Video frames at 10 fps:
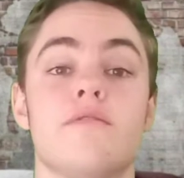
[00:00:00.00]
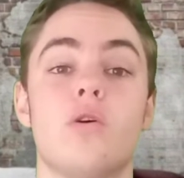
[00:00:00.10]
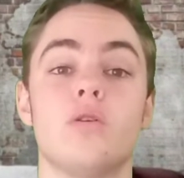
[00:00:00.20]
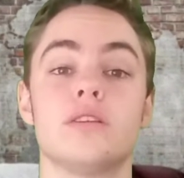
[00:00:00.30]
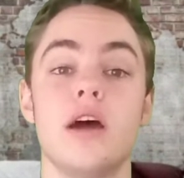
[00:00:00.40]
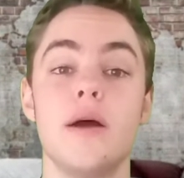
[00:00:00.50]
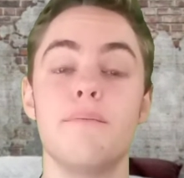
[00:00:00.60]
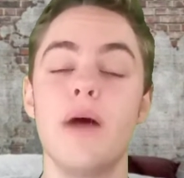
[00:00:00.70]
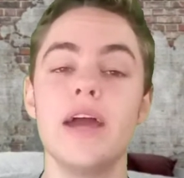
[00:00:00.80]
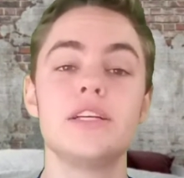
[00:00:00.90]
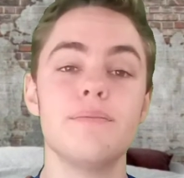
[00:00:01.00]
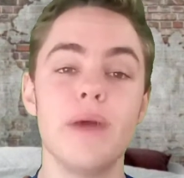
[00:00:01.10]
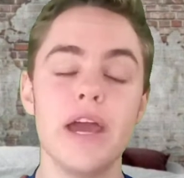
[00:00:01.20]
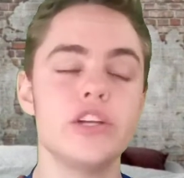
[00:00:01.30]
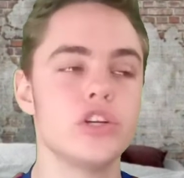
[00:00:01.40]
course, major
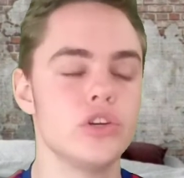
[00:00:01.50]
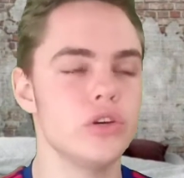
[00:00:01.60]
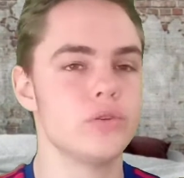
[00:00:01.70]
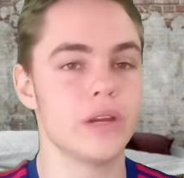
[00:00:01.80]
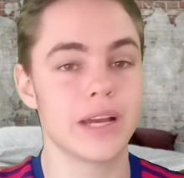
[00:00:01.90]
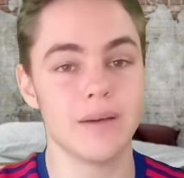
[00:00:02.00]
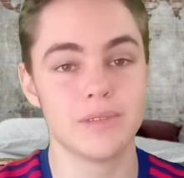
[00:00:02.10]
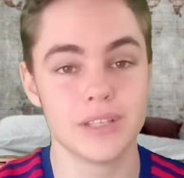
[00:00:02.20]
news when it comes to